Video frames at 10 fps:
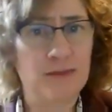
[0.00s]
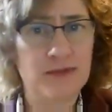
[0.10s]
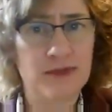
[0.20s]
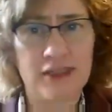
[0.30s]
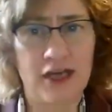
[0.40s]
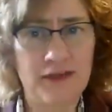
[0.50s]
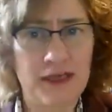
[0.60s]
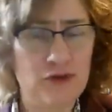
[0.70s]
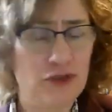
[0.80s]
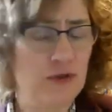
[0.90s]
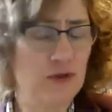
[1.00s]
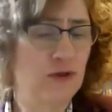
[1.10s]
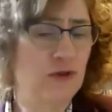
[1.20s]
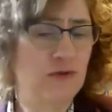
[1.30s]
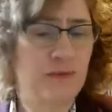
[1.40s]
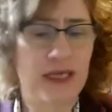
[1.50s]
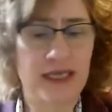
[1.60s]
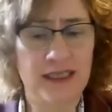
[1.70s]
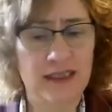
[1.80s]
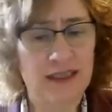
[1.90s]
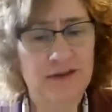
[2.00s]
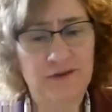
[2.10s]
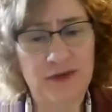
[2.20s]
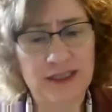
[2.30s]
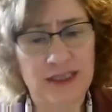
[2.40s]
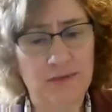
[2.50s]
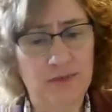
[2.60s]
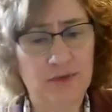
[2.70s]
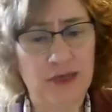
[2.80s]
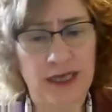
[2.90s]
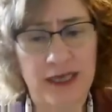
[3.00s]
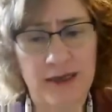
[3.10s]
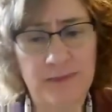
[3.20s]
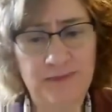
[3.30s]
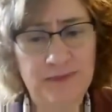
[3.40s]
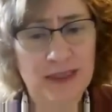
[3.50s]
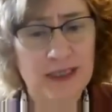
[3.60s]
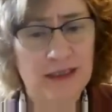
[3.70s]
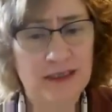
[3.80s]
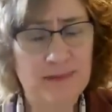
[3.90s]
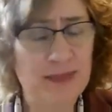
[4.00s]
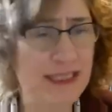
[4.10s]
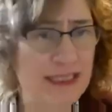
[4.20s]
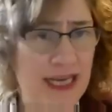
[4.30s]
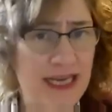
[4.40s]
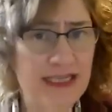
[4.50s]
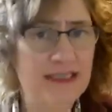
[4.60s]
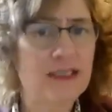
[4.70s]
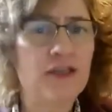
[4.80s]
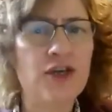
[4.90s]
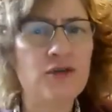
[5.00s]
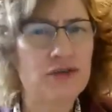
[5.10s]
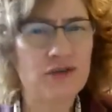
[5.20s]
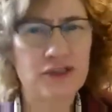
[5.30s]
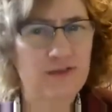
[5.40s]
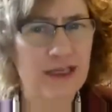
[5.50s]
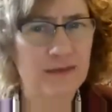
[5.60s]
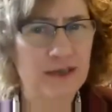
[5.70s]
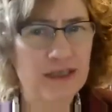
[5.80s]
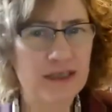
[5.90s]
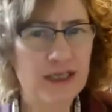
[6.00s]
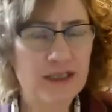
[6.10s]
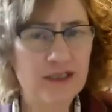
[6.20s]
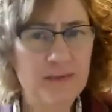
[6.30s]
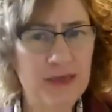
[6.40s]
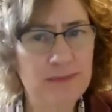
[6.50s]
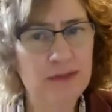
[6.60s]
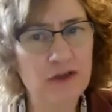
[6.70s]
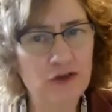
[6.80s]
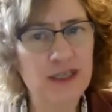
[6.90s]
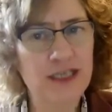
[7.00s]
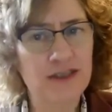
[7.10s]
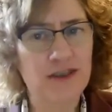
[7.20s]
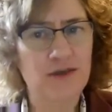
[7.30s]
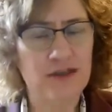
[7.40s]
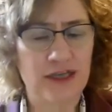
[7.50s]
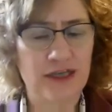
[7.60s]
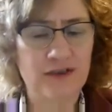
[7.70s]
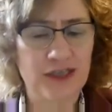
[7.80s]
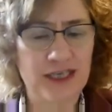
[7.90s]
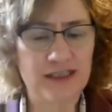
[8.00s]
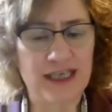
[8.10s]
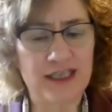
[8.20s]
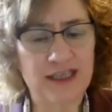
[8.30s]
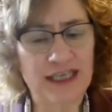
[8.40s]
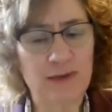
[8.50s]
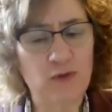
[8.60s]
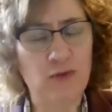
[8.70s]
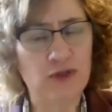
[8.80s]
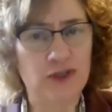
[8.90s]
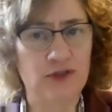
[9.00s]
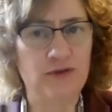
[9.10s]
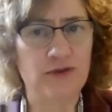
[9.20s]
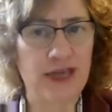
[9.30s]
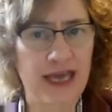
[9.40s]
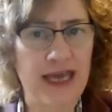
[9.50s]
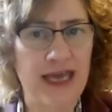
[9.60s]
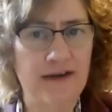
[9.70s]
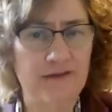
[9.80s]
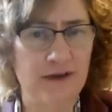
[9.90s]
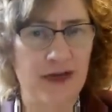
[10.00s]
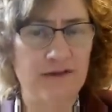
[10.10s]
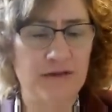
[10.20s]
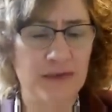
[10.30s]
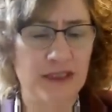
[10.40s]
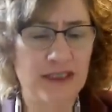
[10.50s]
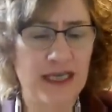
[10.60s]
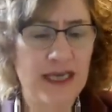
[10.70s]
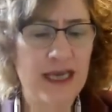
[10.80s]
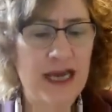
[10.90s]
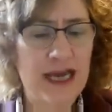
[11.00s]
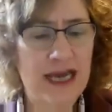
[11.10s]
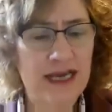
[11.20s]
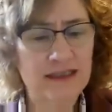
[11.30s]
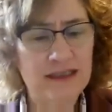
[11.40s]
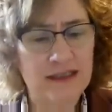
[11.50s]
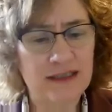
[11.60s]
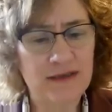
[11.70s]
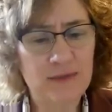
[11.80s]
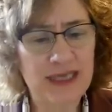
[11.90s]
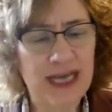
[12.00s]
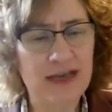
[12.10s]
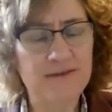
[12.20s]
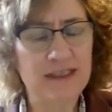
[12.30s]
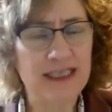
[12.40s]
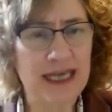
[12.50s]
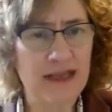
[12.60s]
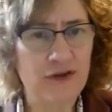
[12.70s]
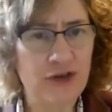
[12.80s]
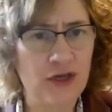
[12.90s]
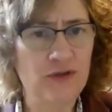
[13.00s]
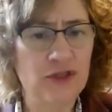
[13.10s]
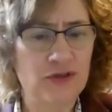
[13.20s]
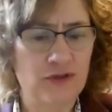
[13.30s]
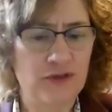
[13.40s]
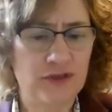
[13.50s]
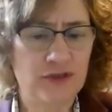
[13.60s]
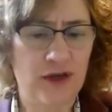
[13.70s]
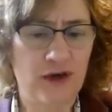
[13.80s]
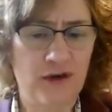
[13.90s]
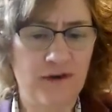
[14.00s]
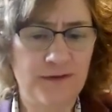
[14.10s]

scenario 2 could be, for example, split days, those sorts of elements. So people are looking at those certain things and they're thinking what would suit their environment. And we have to get those sorts of